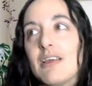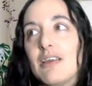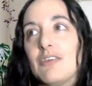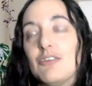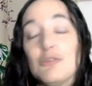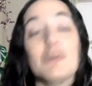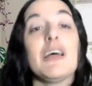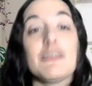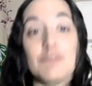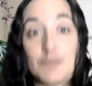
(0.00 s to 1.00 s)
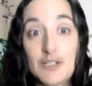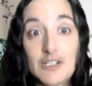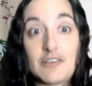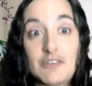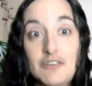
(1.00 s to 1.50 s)
do a lot of work
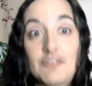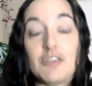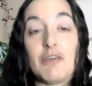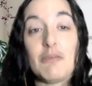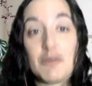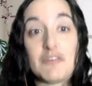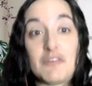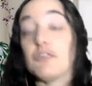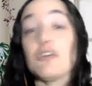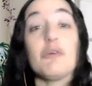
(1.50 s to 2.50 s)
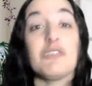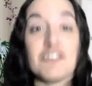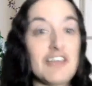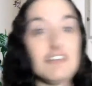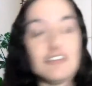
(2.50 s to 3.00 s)
to figure out where there's always a
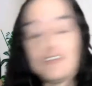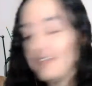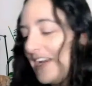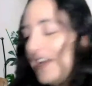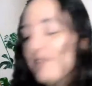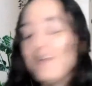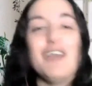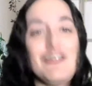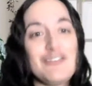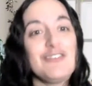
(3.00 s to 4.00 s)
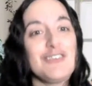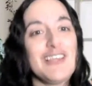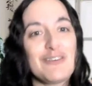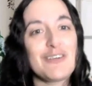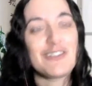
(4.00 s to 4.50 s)
talent, right? But you have to do a lot
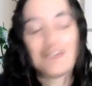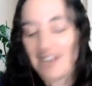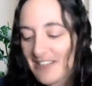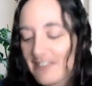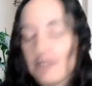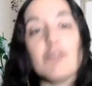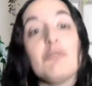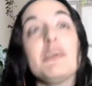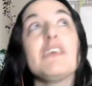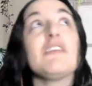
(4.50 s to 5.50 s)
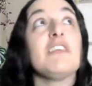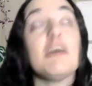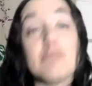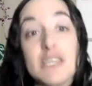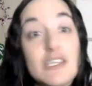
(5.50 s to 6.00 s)
of work to find it sometimes because it's
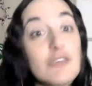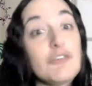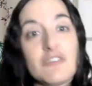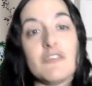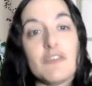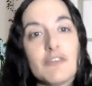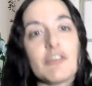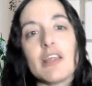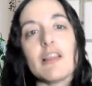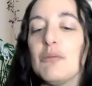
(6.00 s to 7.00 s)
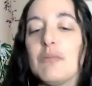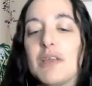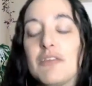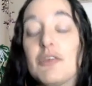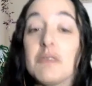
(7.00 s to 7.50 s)
not being used in their everyday life.
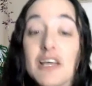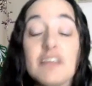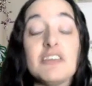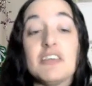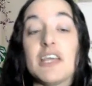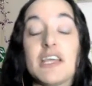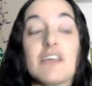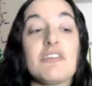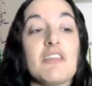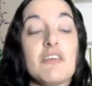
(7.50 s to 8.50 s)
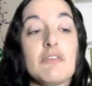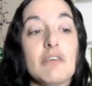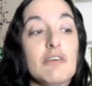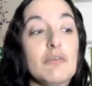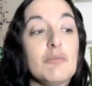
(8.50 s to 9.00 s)
And so I'm glad to hear, I guess, that
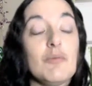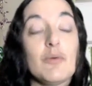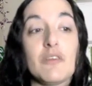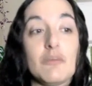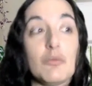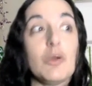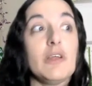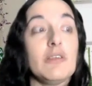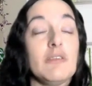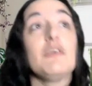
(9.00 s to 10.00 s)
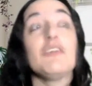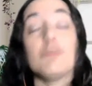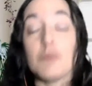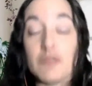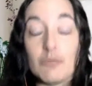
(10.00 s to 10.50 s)
there is more than
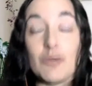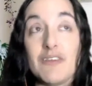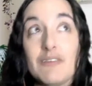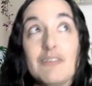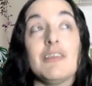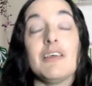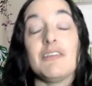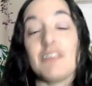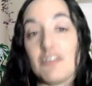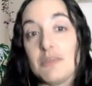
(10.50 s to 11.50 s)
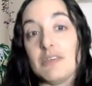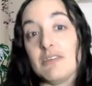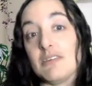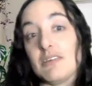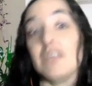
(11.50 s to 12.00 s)
one
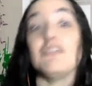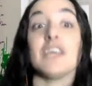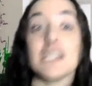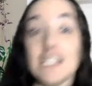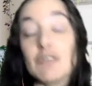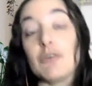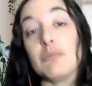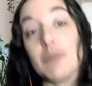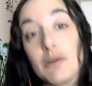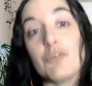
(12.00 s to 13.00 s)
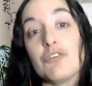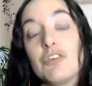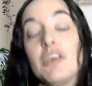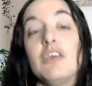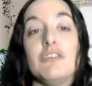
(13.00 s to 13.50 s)
assessment kind of technique or approach
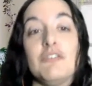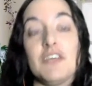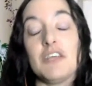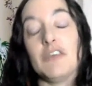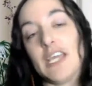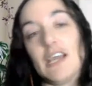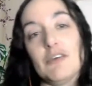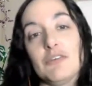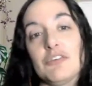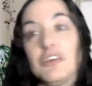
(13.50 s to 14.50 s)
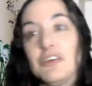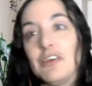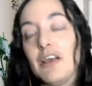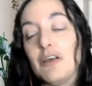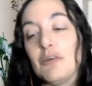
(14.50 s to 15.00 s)
to figuring out
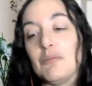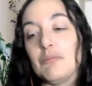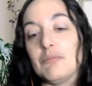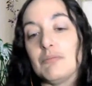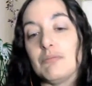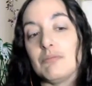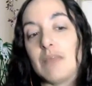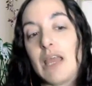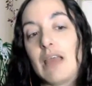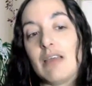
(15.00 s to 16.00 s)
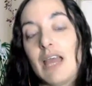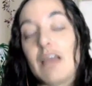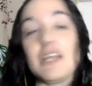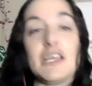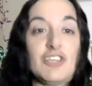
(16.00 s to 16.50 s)
how
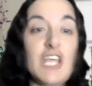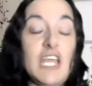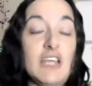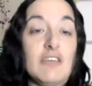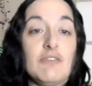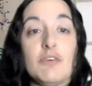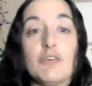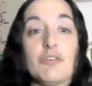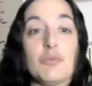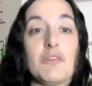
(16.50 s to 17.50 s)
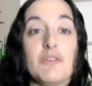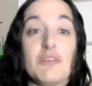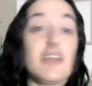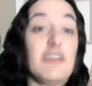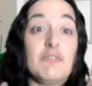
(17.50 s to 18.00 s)
to educate folks with
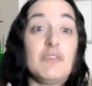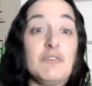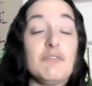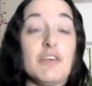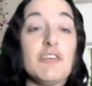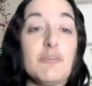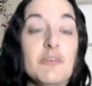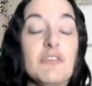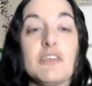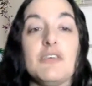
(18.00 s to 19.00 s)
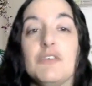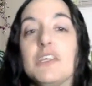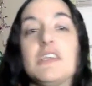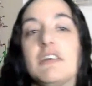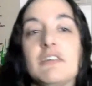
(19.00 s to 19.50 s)
kind of very specific,
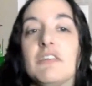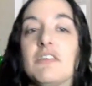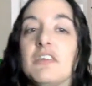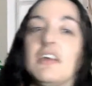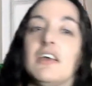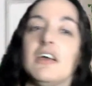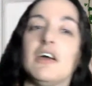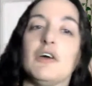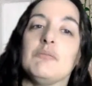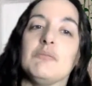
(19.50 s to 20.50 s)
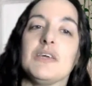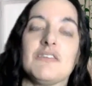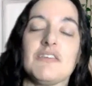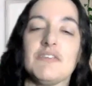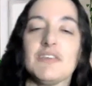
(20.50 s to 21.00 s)
unique talents.
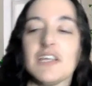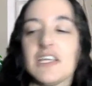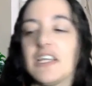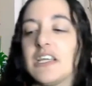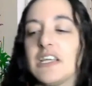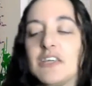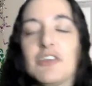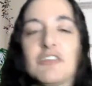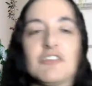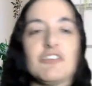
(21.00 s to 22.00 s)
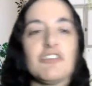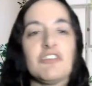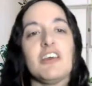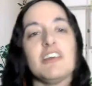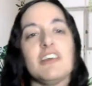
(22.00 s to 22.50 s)
Because I feel like an IQ test is just
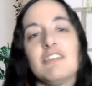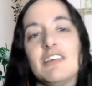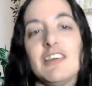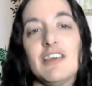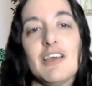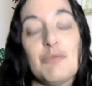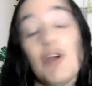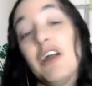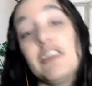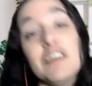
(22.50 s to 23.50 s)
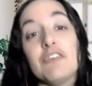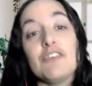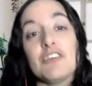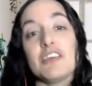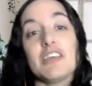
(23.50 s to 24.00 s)
not broad enough
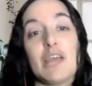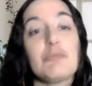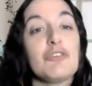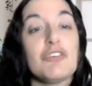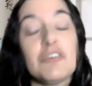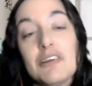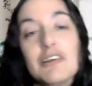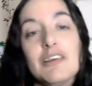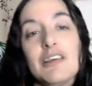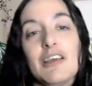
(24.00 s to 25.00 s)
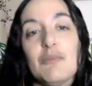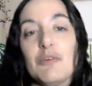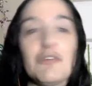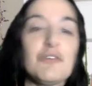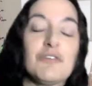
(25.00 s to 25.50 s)
to capture most
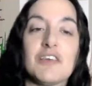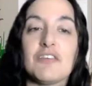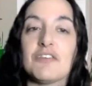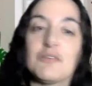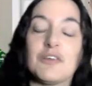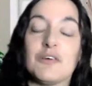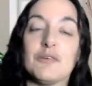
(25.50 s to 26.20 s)
of those things. So